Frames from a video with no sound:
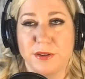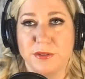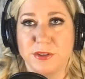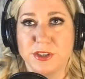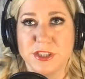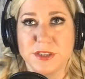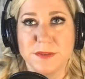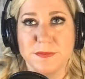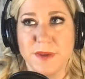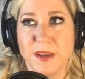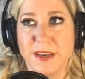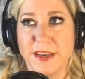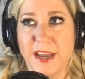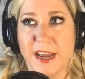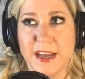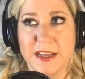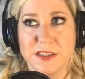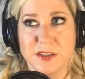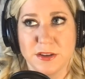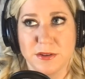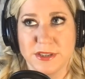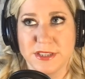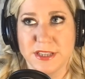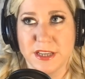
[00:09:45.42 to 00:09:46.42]
just my
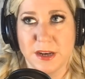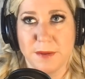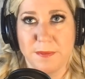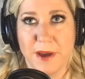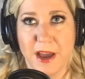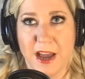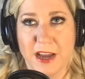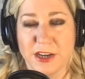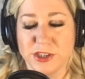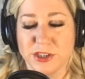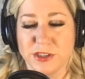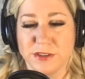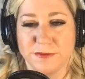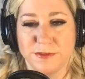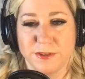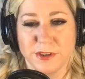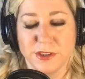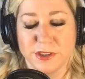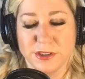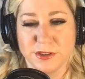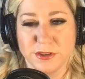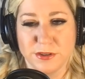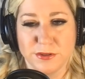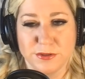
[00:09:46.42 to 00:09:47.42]
dad's always had a passion
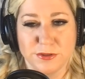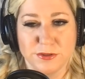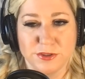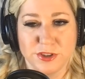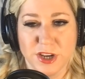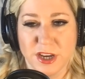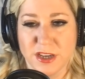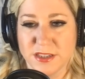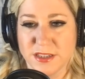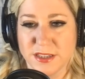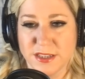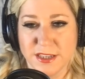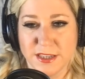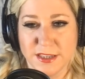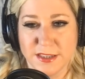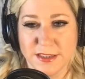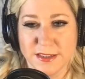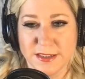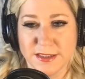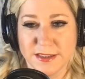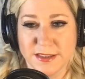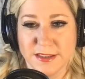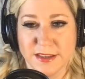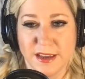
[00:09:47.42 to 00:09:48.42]
for social
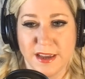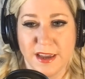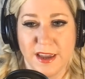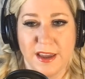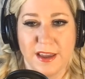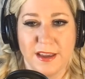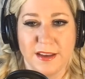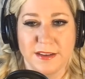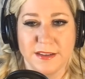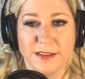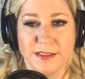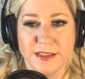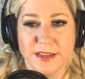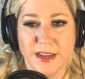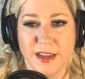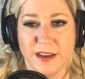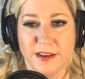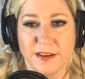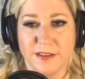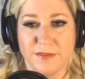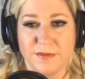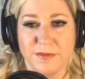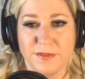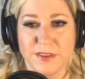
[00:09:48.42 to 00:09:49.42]
justice, and
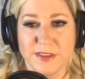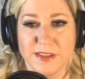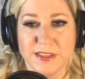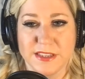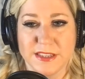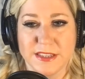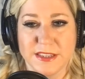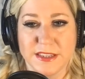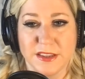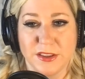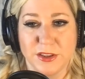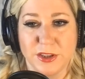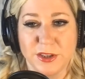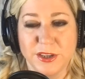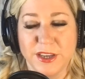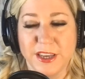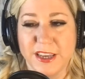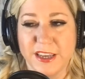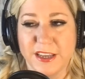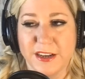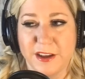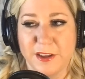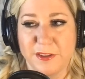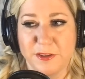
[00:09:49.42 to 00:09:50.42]

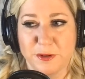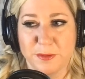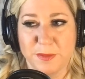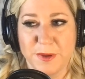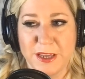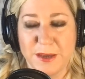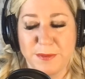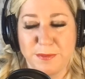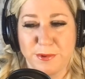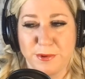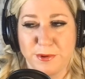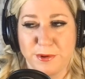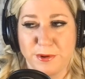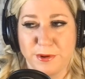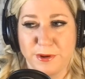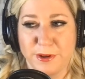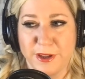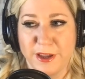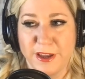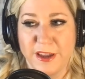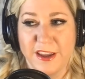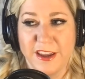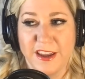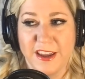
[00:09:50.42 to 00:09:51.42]
looking at other
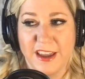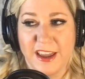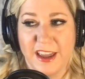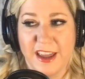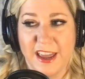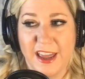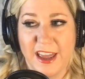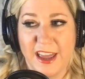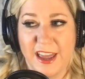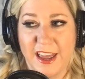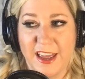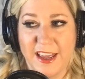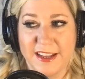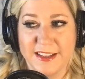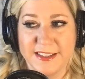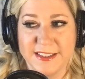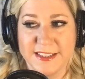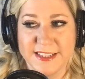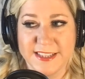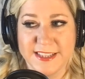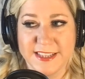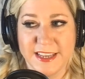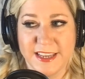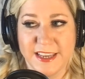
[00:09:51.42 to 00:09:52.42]
people
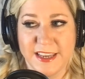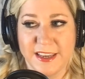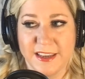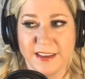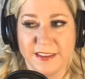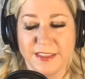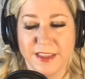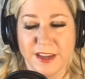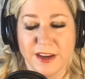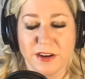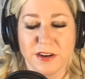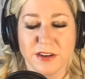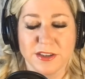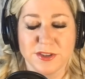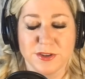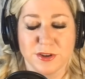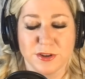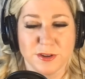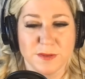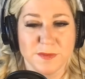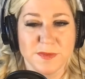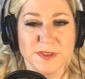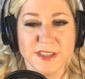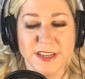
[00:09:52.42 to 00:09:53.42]
and seeing their
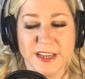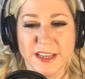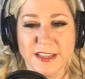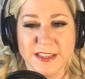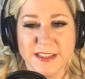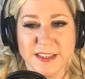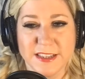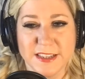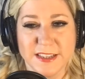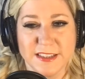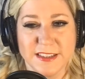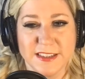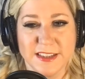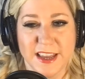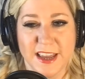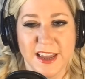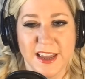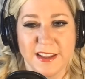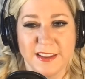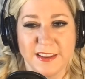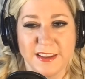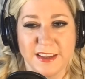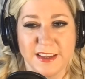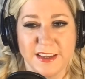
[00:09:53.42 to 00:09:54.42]
circumstances,
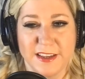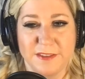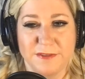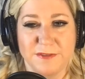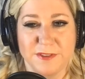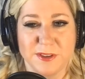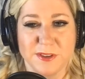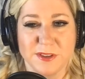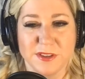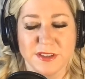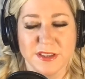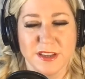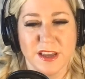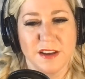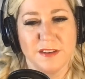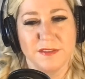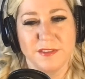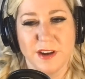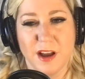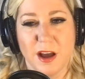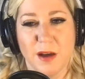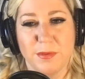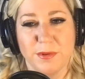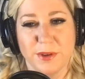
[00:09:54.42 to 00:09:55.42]
and that he feels kind
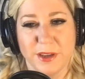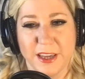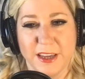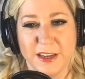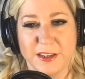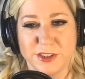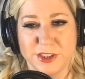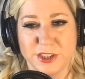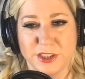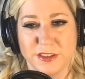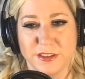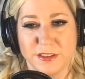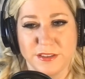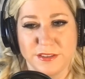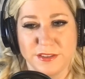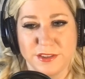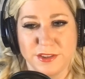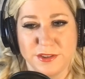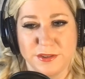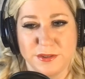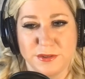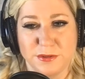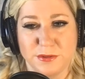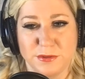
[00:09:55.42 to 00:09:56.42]
of an obligation
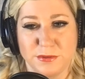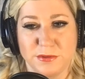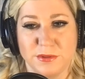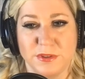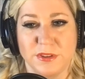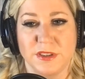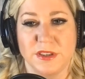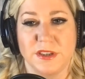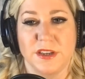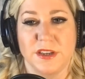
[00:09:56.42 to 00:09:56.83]
to